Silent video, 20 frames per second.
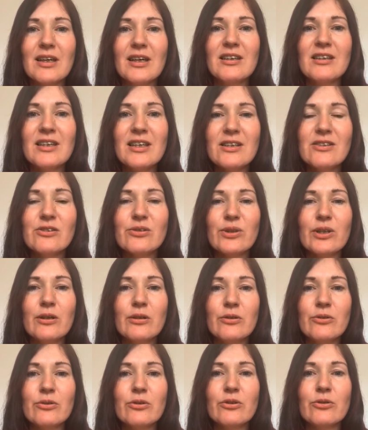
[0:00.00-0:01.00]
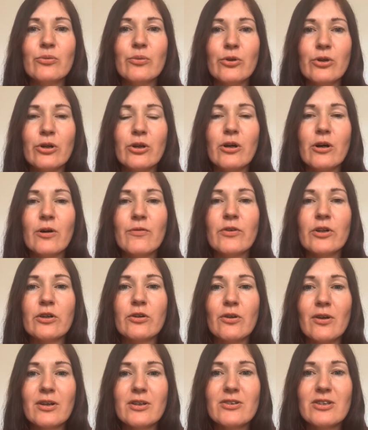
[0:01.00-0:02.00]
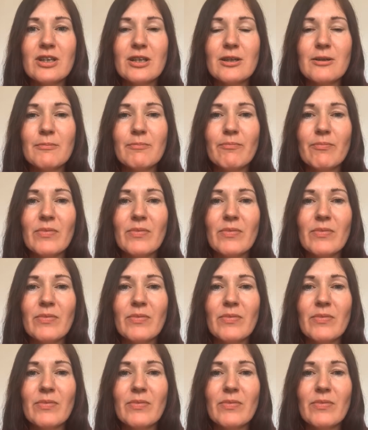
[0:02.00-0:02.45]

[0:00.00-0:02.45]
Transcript: needs to include the work of acknowledging,